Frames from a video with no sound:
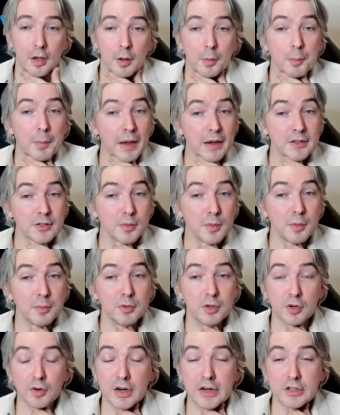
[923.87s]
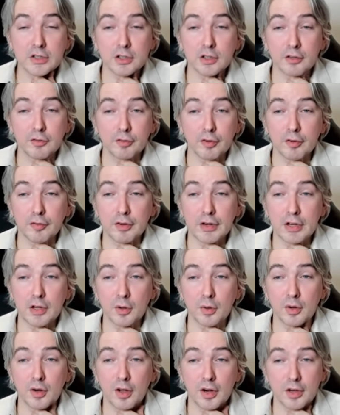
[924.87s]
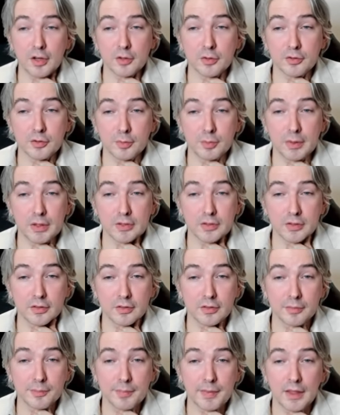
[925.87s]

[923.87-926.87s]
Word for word: Maximum duration for video and audio submissions,